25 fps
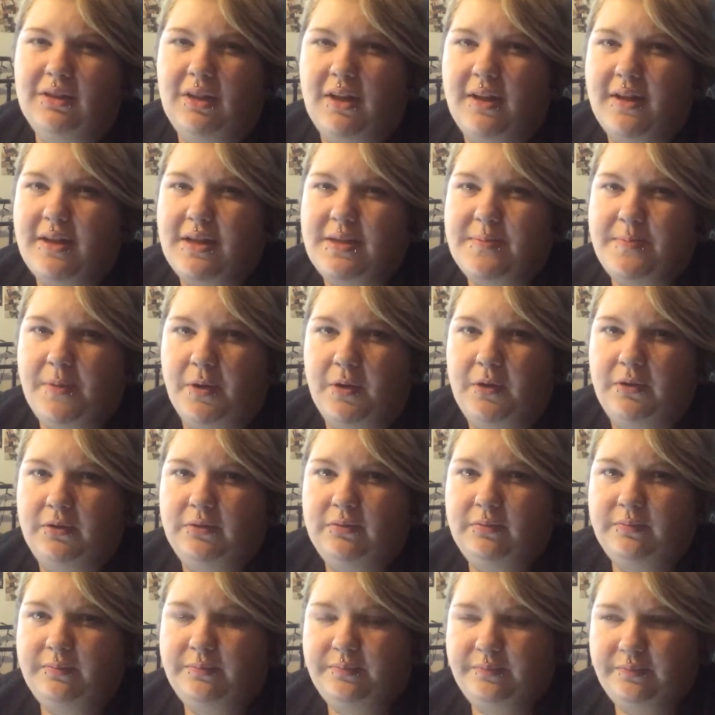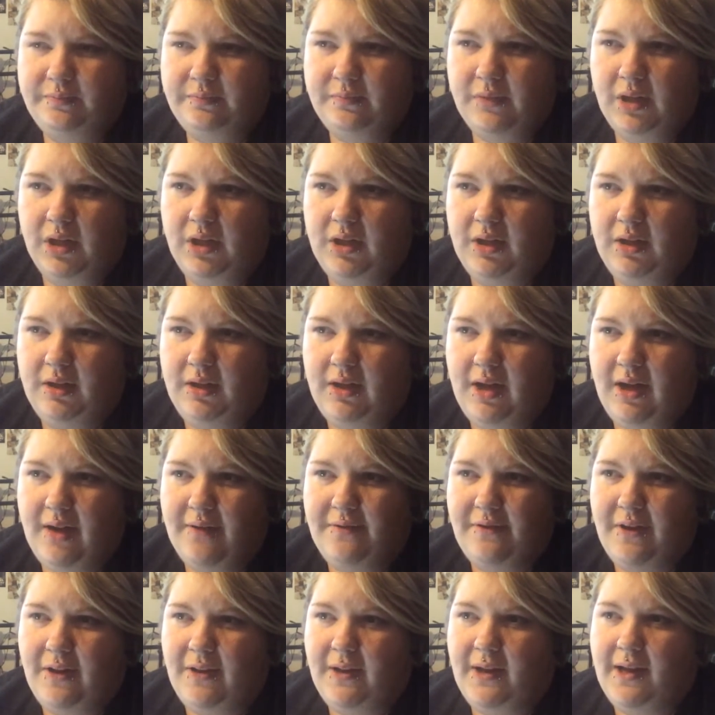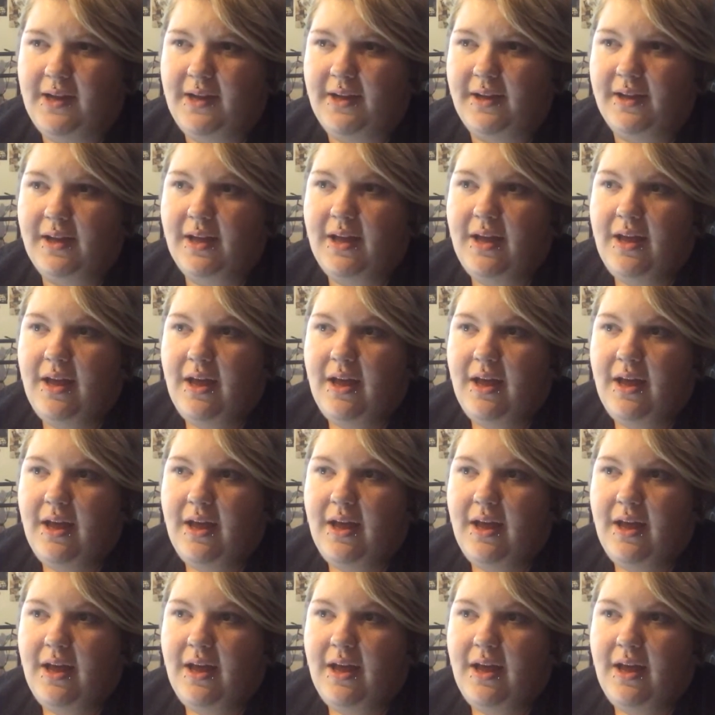at this point. I felt like